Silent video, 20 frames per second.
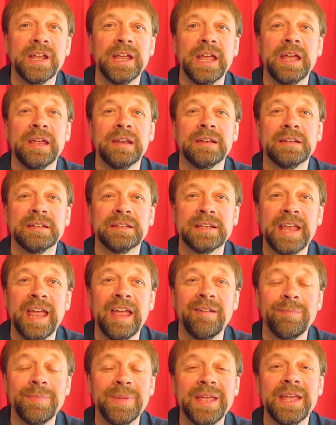and
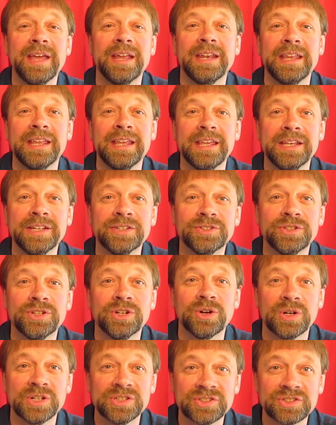gave me an
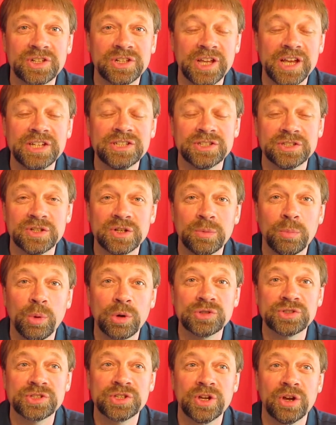easier installation and a
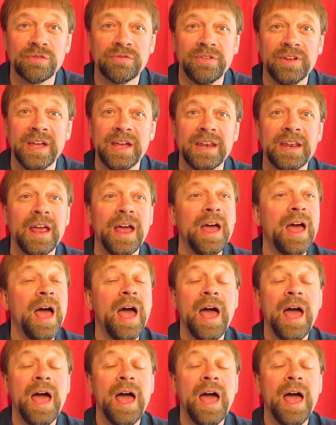more secure fit.